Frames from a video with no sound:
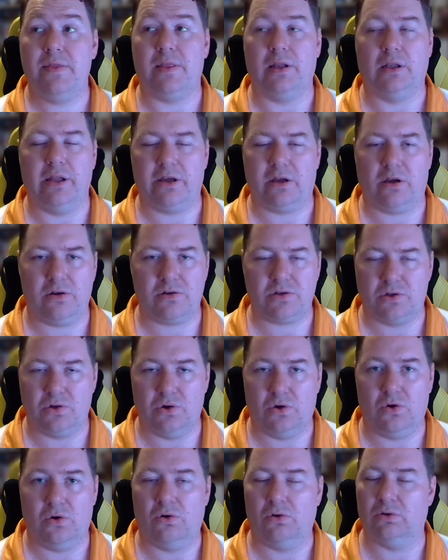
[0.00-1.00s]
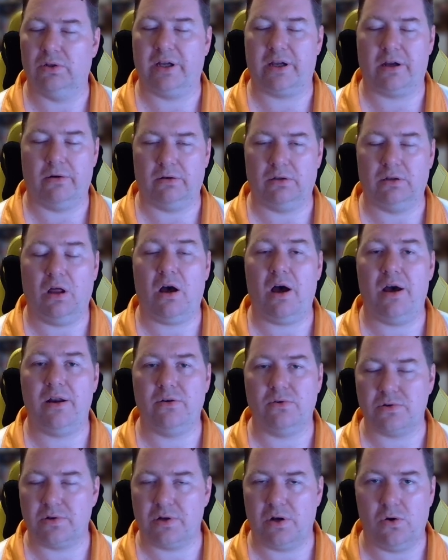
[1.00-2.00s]
the Lego store or Lego Online
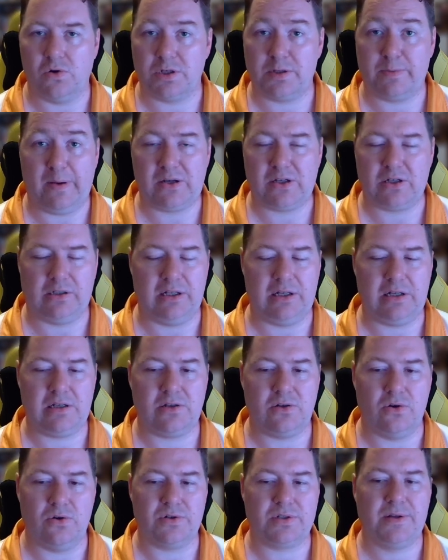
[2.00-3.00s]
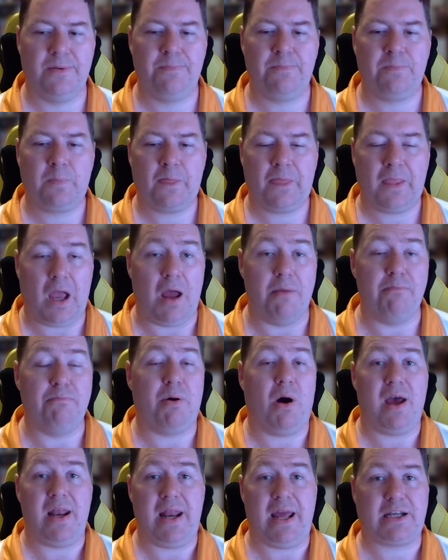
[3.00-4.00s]
or specialty stores and
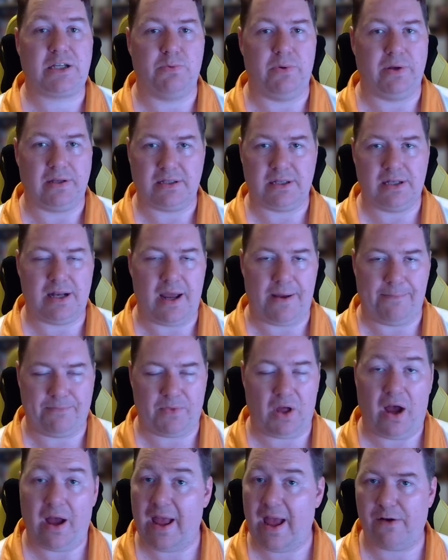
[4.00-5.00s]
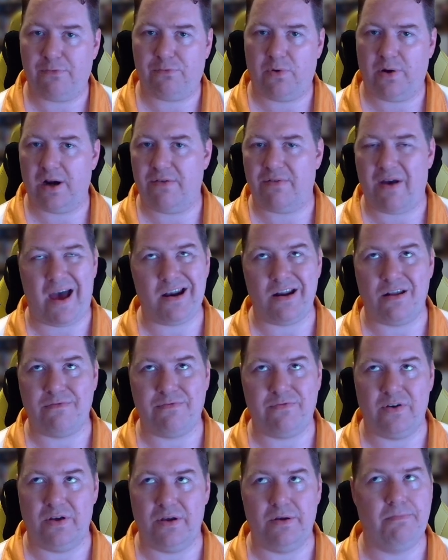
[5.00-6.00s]
buy an X-Wing today. I have one. I've had
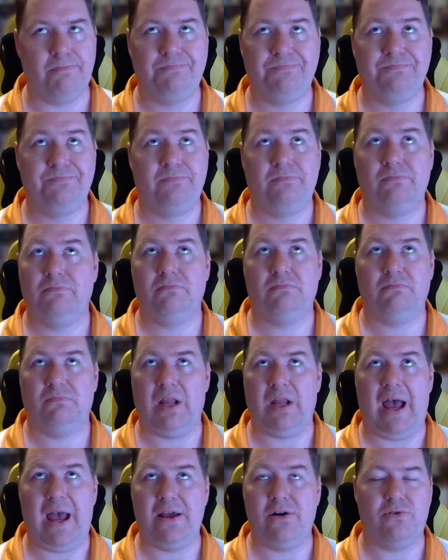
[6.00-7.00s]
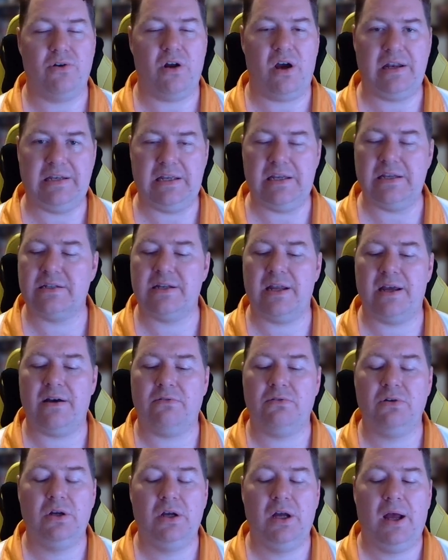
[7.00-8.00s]
it for 8 or 9 years now,